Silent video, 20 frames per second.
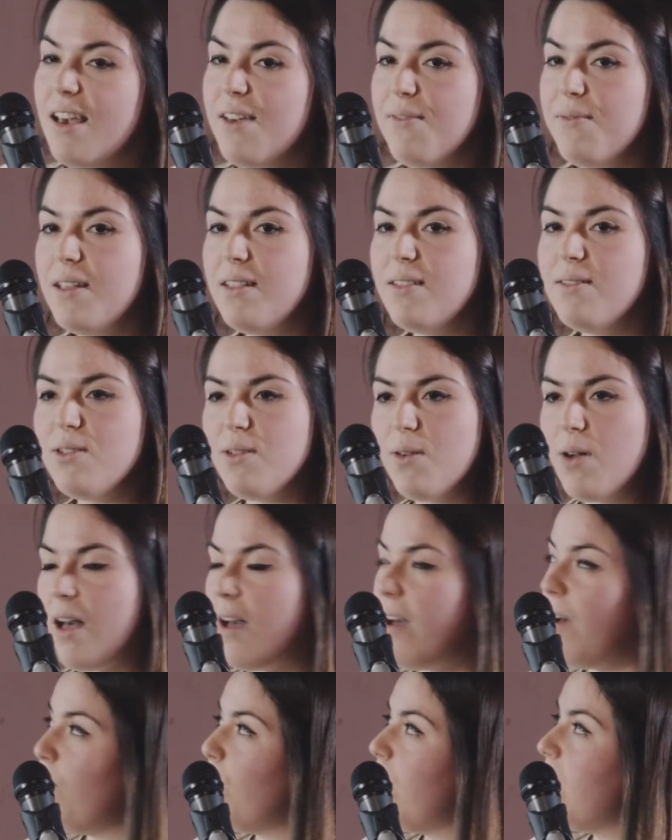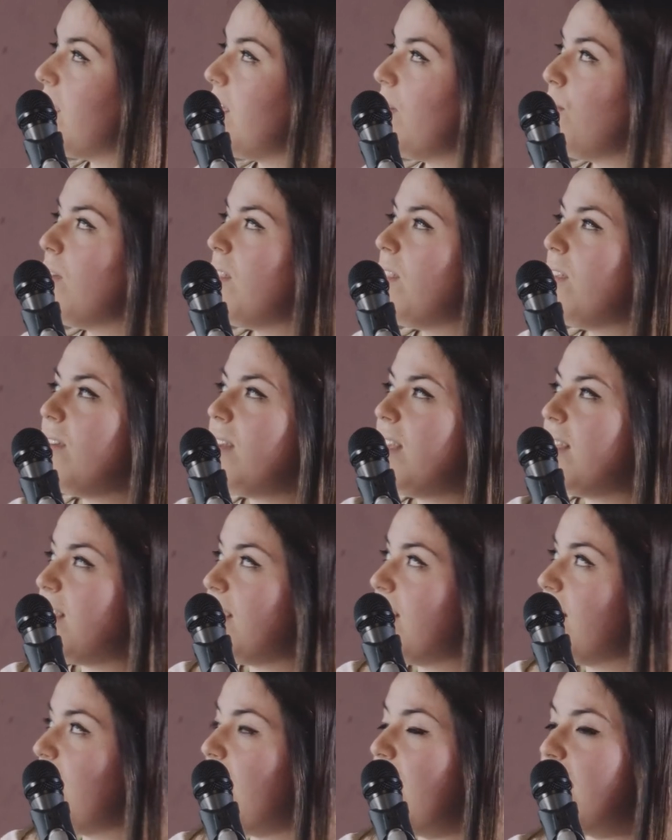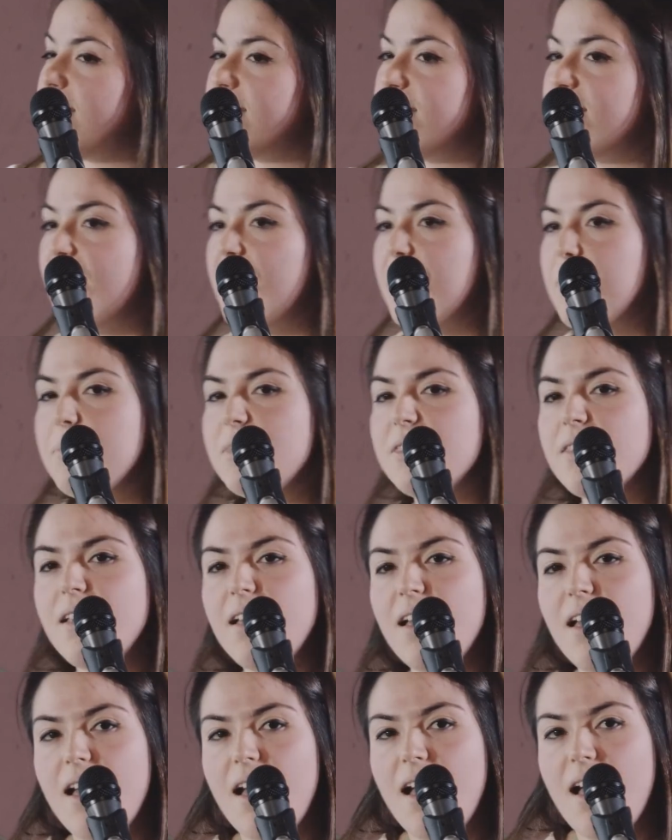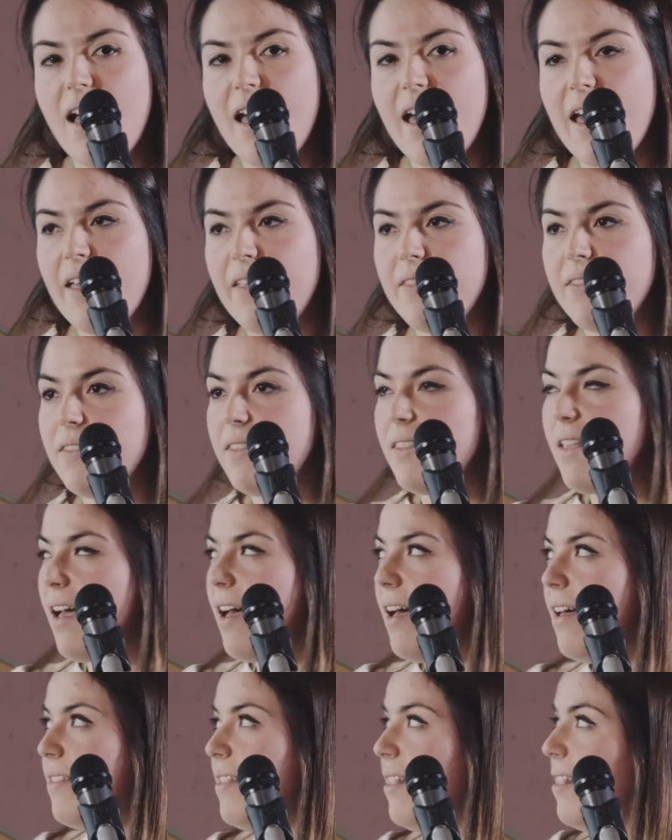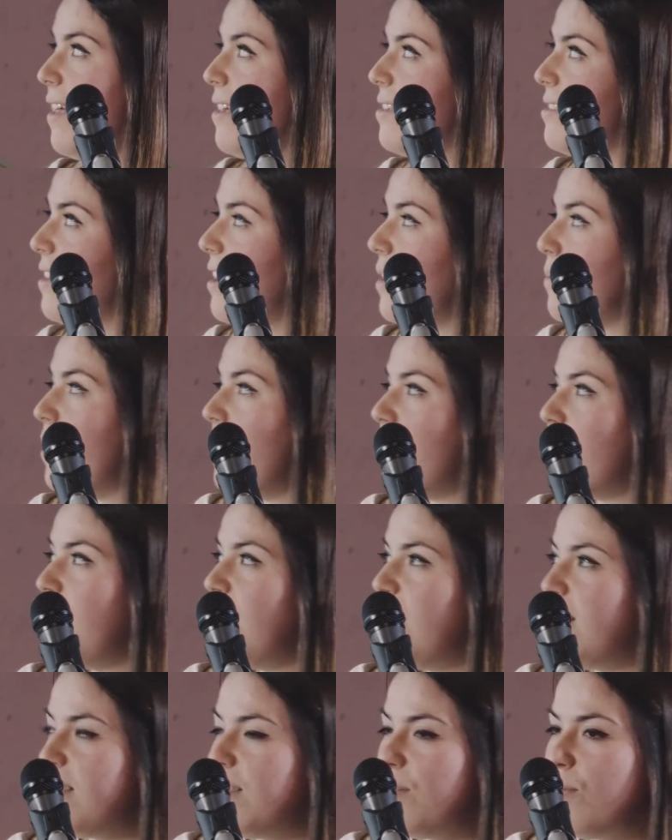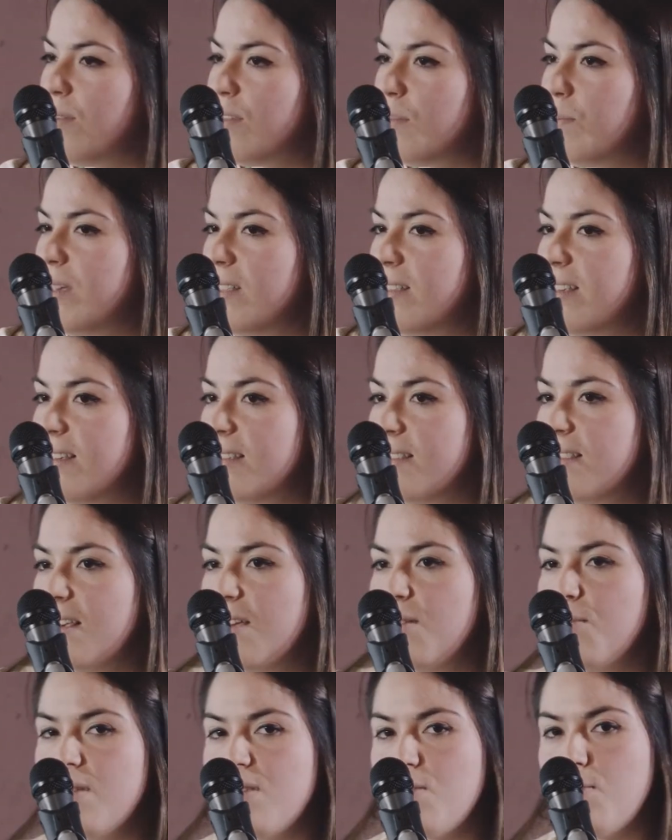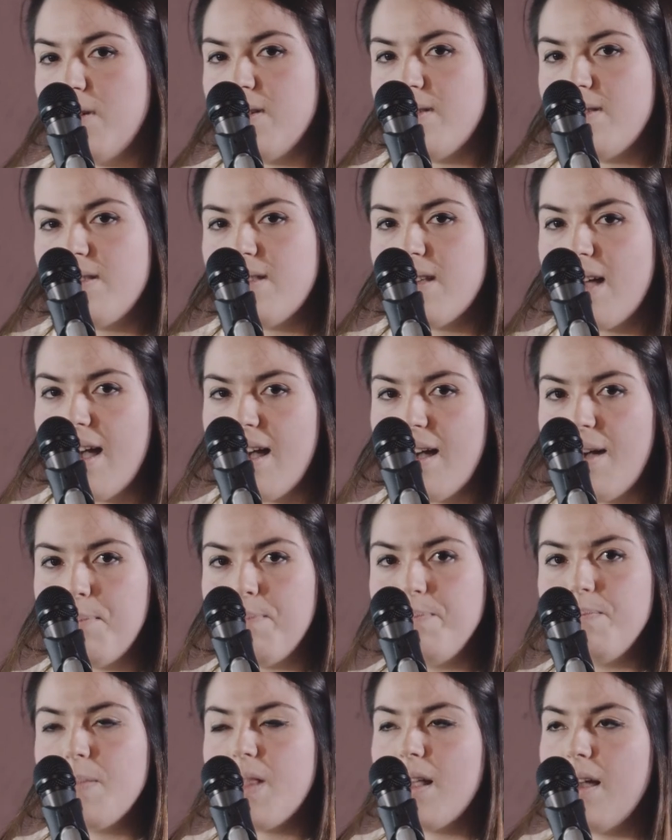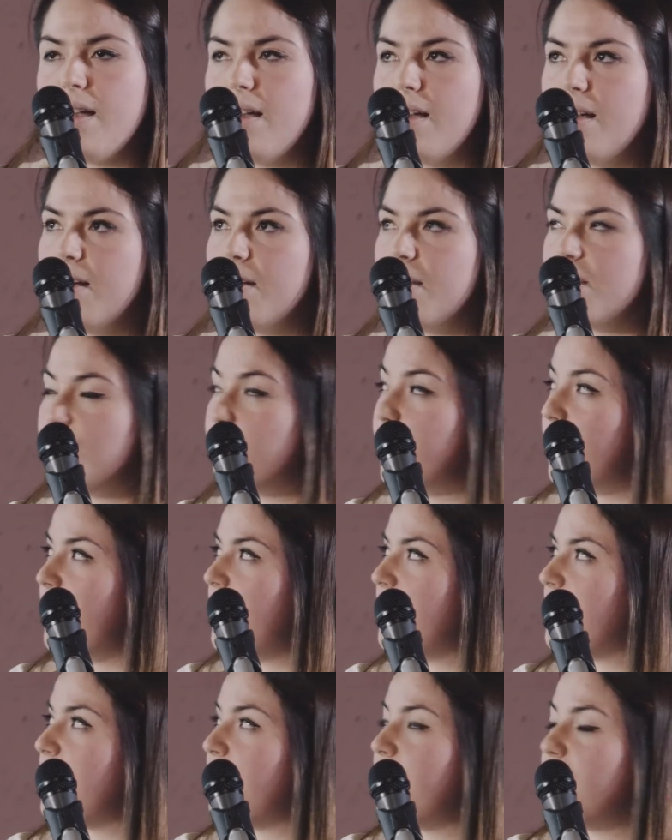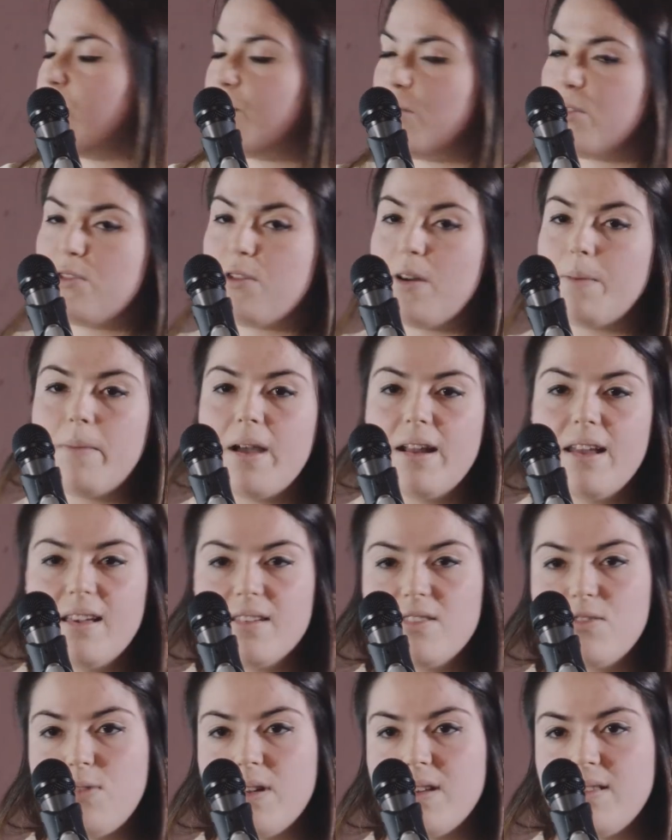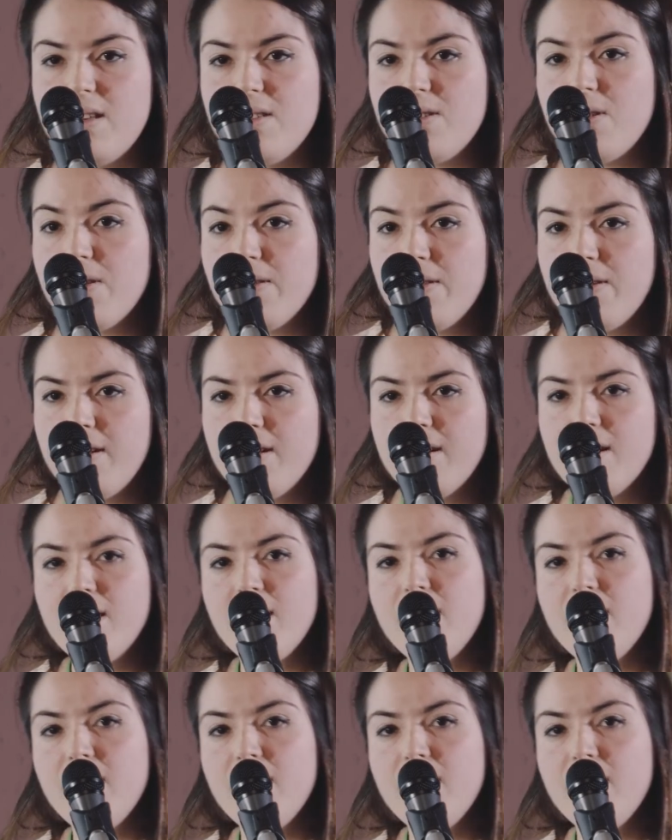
I've been working with Unity in the last times. And the last game I released, it was PTSD, which was experience about post-traumatic stress disorder.